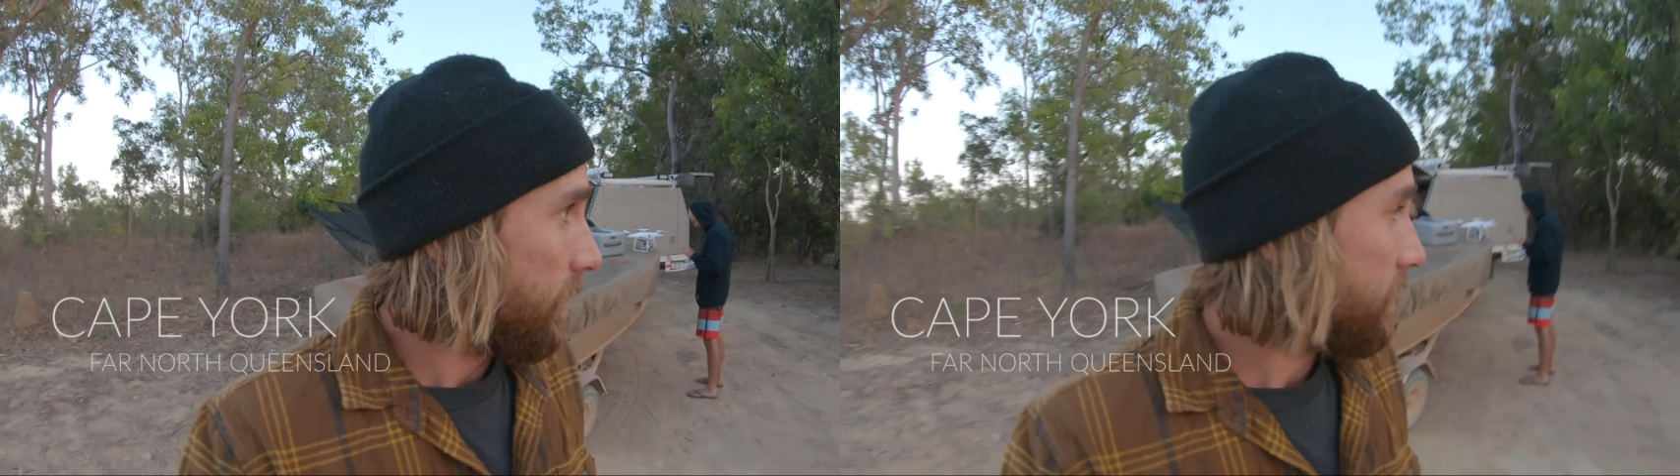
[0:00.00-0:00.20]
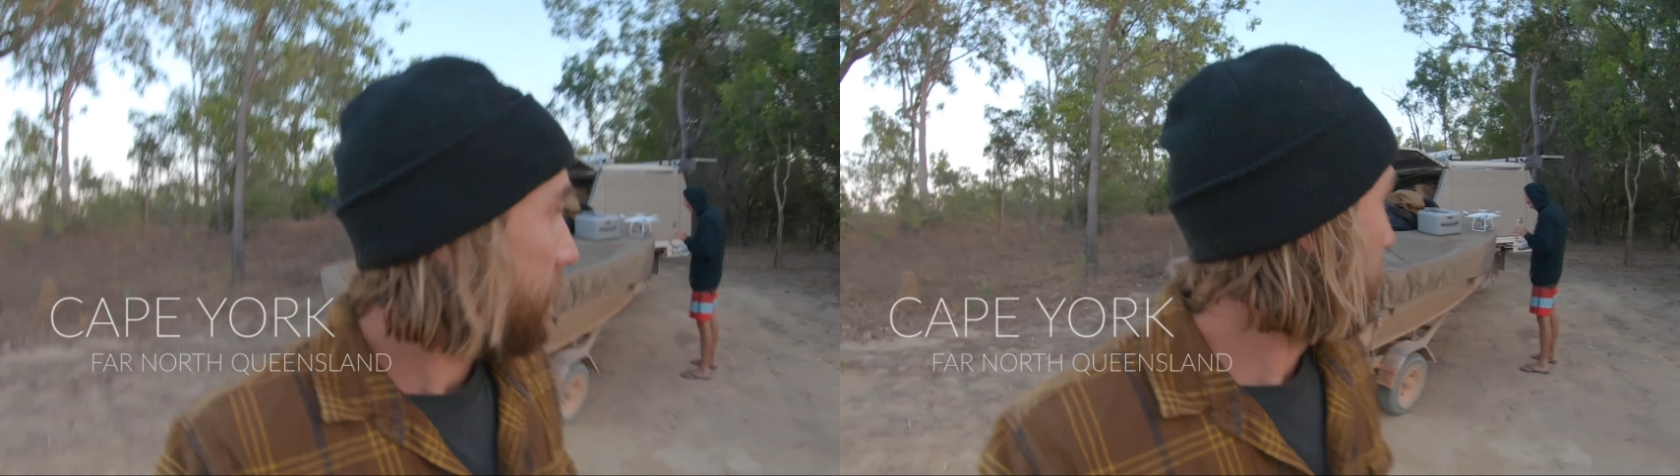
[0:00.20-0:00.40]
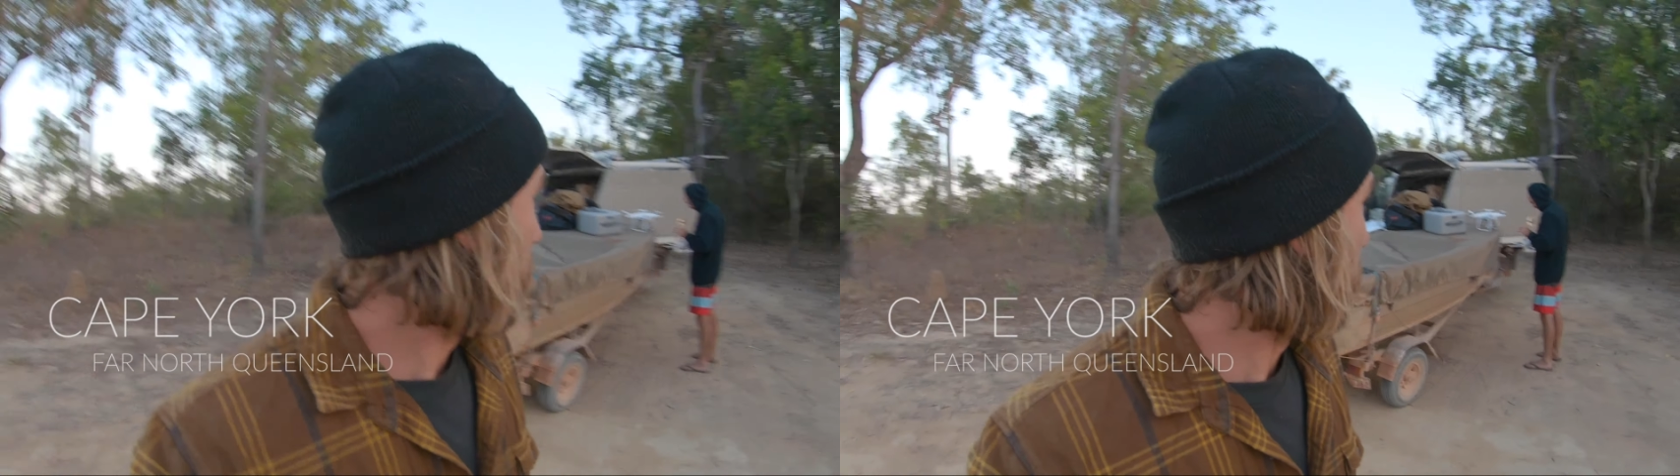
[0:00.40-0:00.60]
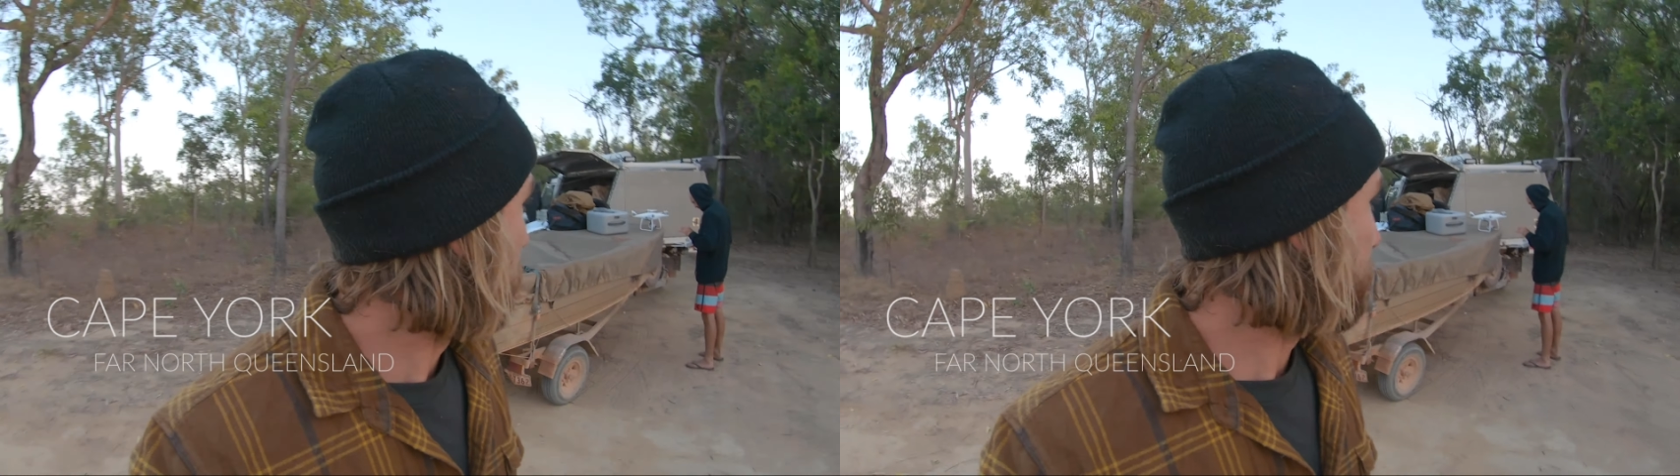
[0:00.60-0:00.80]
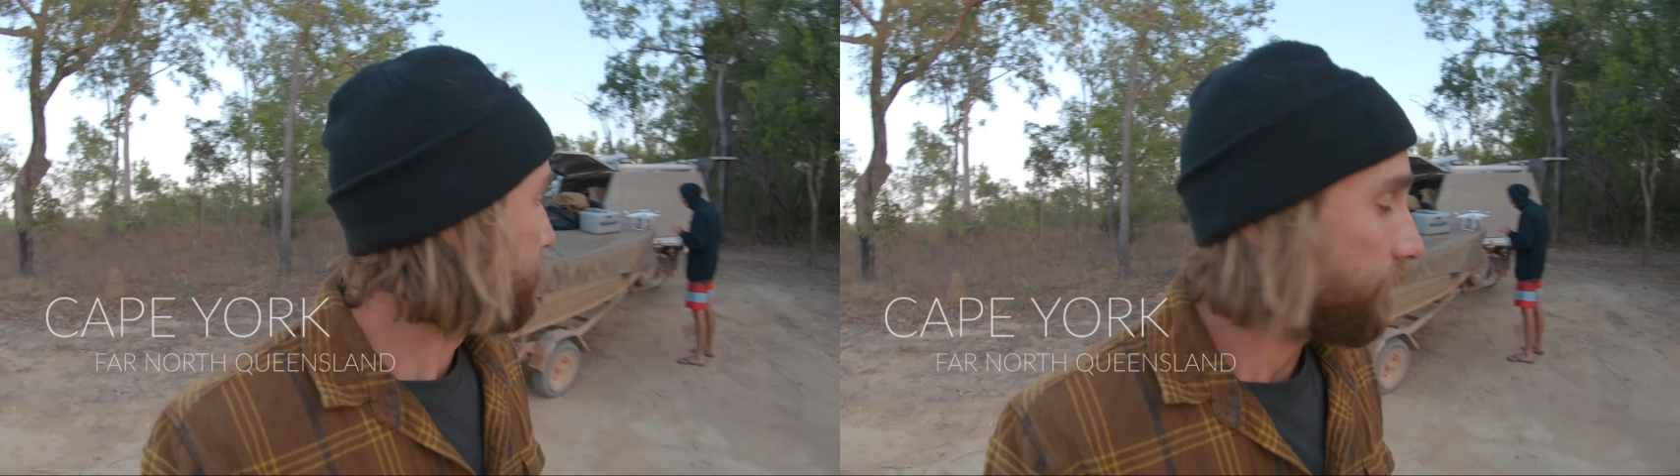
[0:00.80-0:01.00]
So
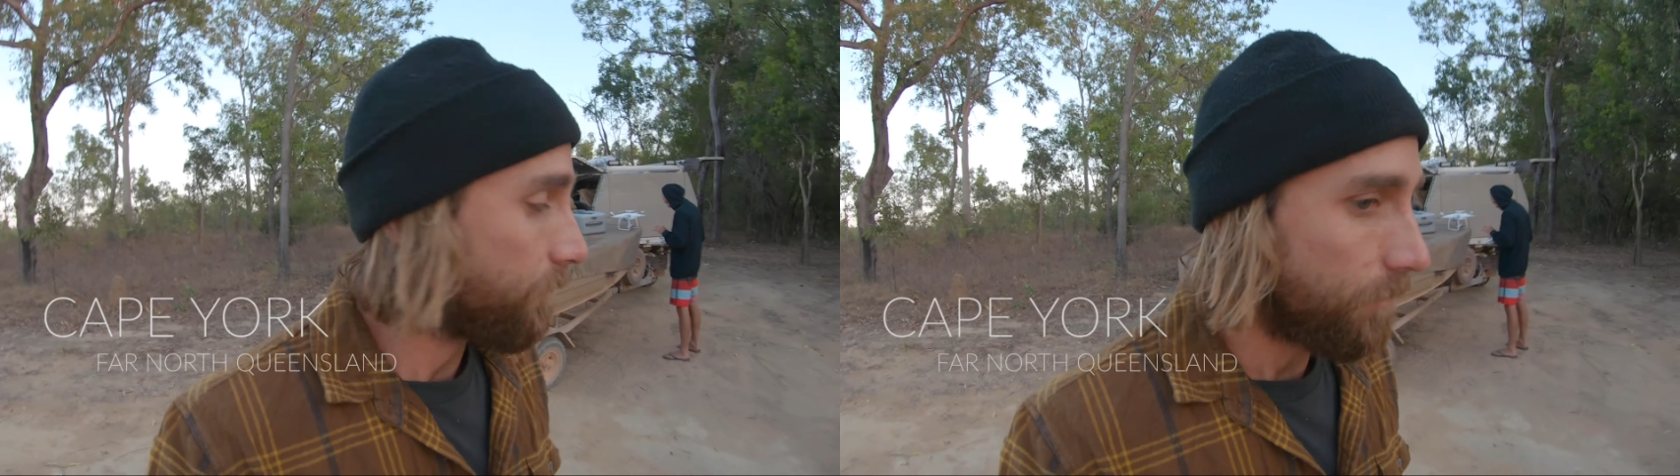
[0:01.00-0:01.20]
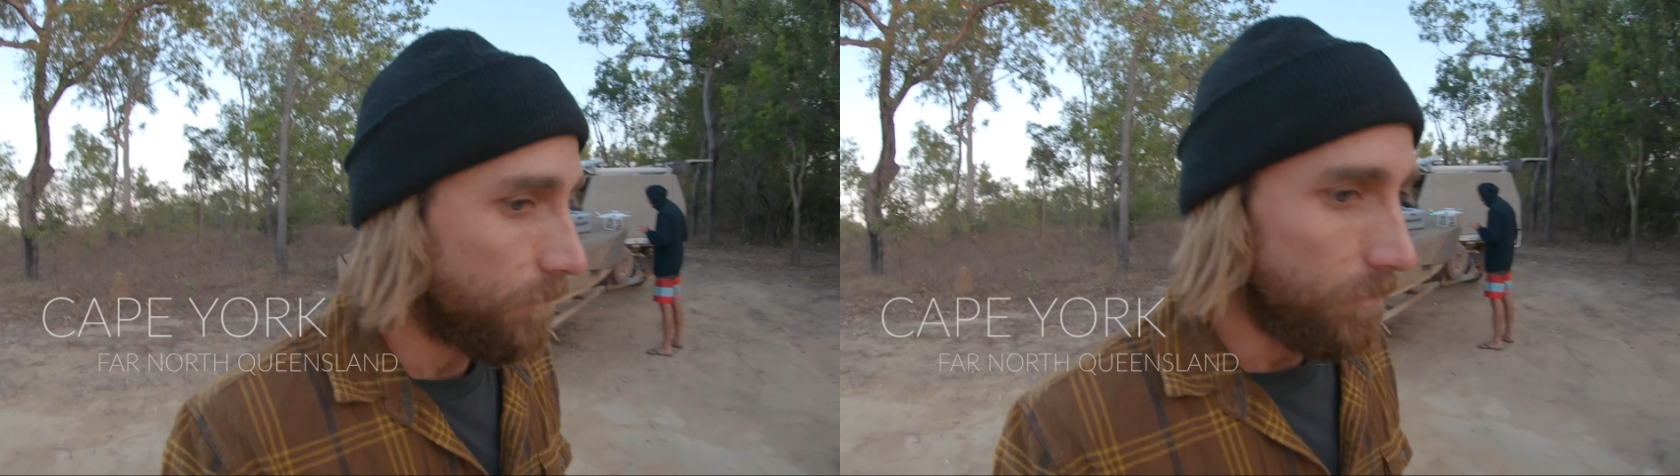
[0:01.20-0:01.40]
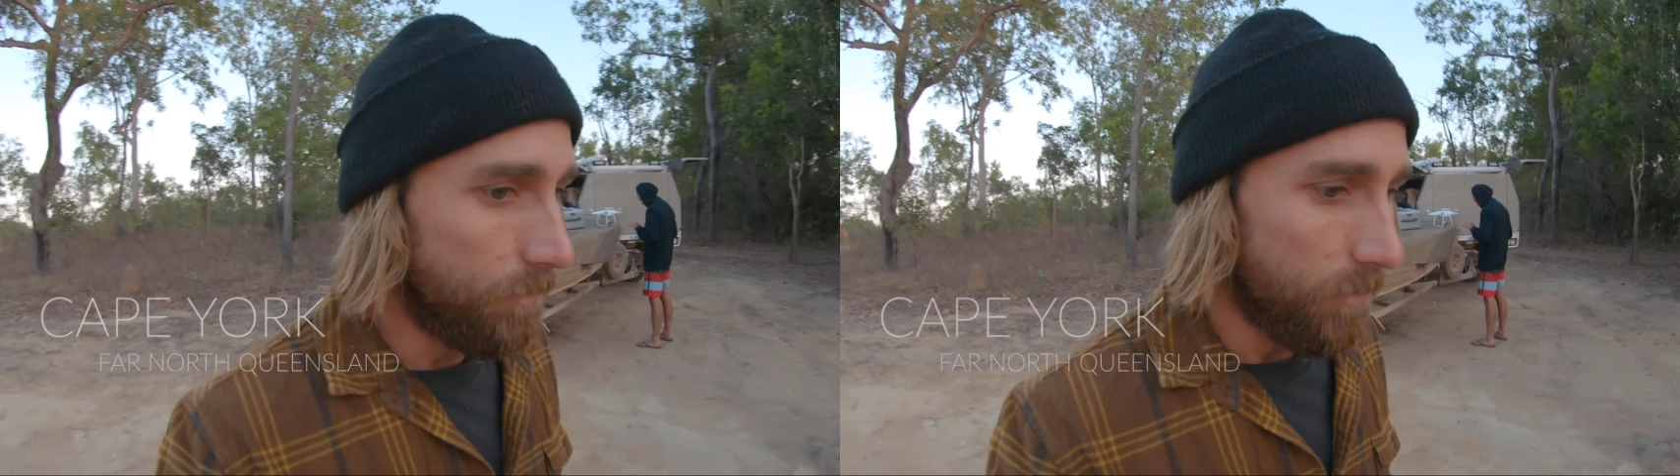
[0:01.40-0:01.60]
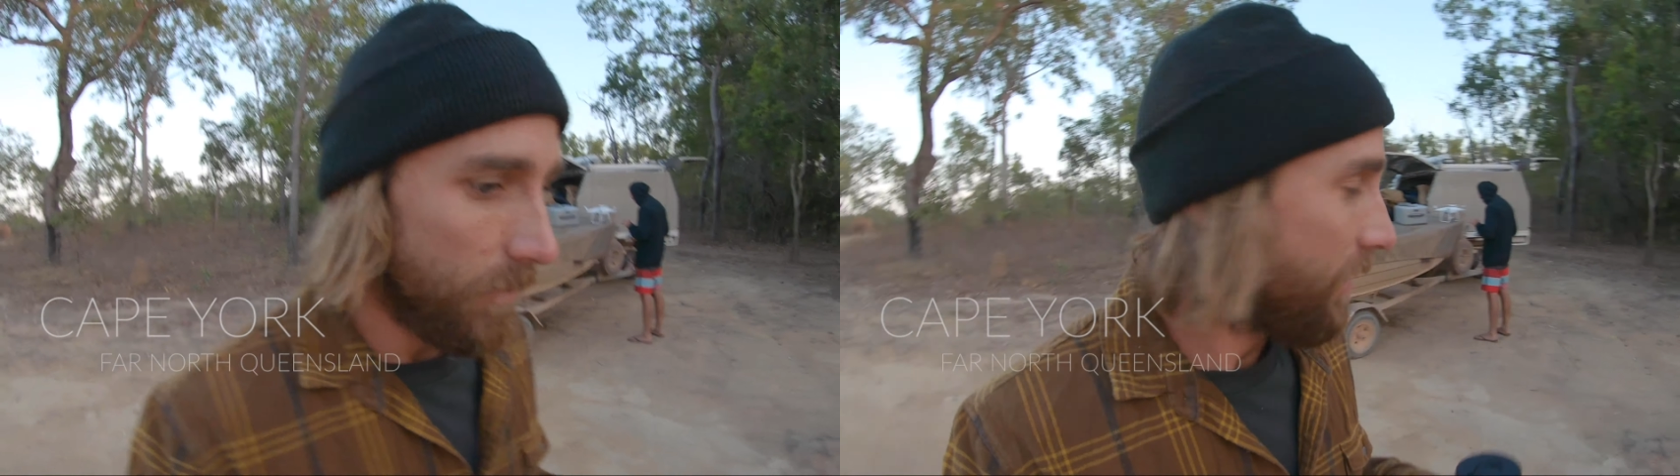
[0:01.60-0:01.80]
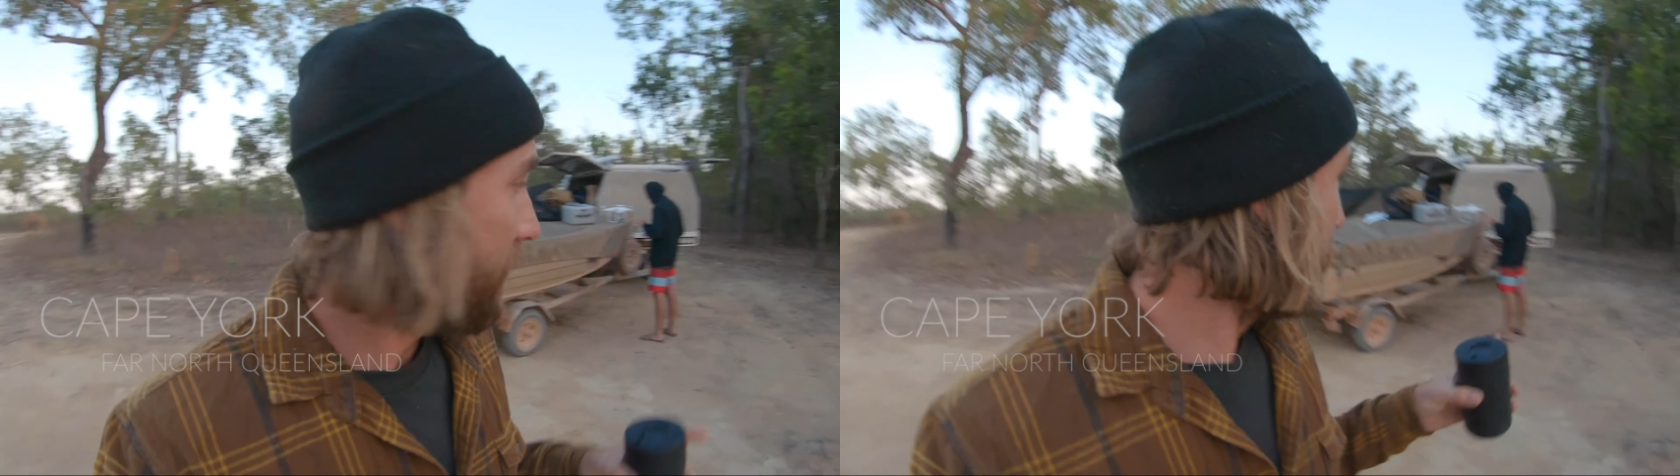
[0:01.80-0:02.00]

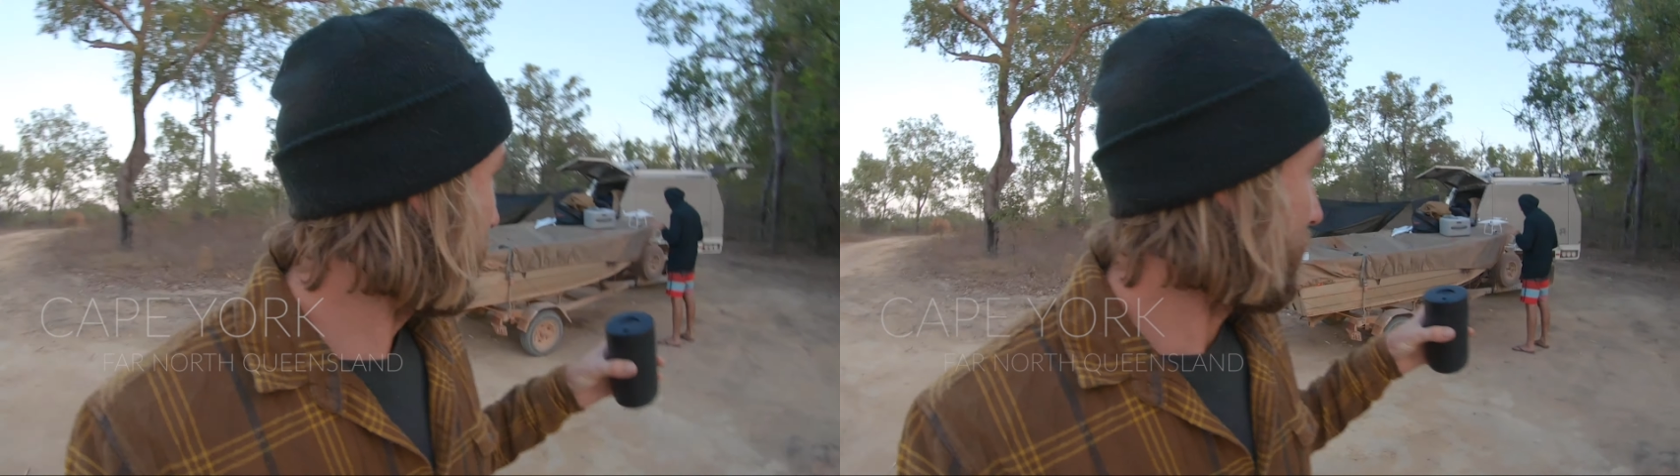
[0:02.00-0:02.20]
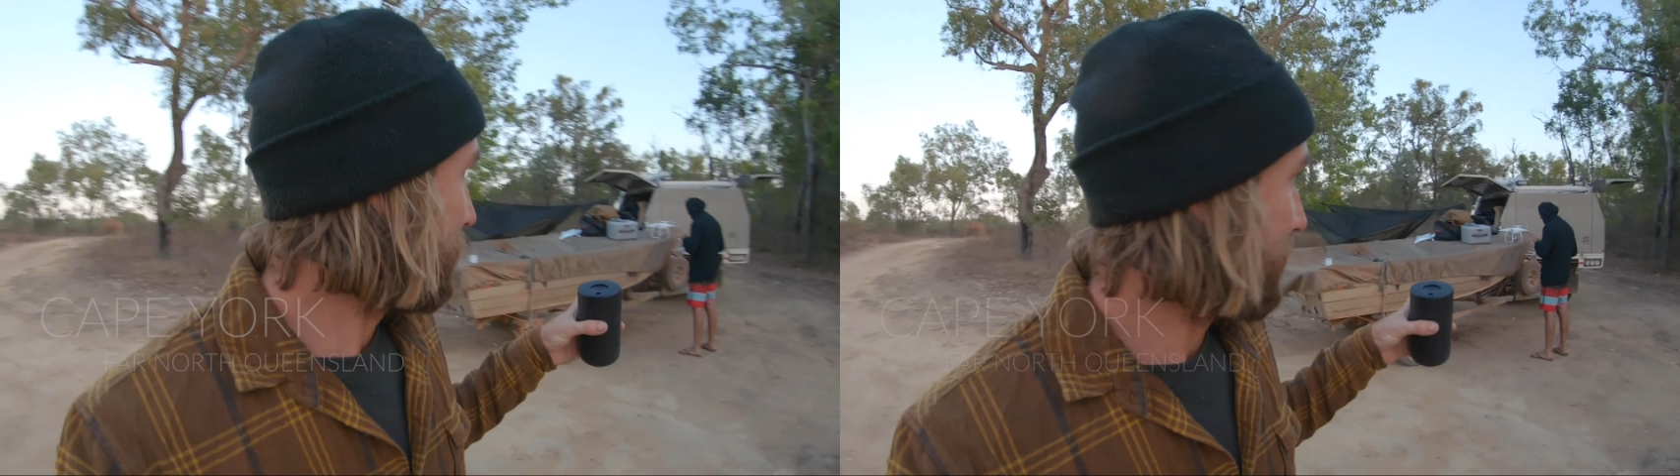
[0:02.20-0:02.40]
Dan's